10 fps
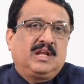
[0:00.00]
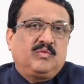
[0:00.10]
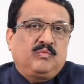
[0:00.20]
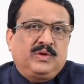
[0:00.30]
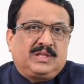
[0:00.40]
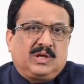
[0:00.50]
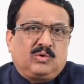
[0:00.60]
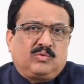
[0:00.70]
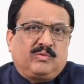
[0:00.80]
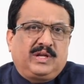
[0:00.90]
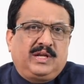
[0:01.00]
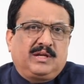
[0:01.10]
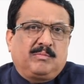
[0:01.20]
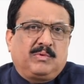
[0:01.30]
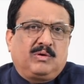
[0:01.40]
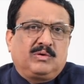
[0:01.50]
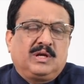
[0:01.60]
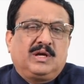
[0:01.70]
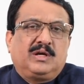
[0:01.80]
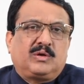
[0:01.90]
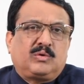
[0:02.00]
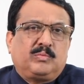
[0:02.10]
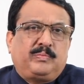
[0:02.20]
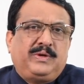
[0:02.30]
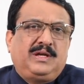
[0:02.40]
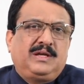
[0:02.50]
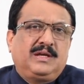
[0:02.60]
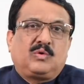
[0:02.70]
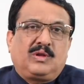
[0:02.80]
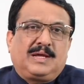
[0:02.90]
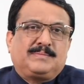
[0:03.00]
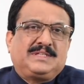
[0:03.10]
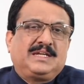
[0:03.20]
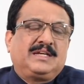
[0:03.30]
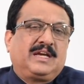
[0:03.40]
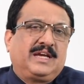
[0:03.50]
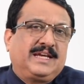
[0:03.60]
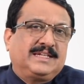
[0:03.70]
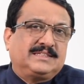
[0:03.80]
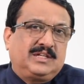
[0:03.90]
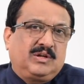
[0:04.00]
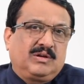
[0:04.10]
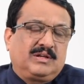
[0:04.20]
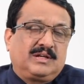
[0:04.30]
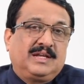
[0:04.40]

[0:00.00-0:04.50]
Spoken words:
without worrying about rupee collapsing against the dollar.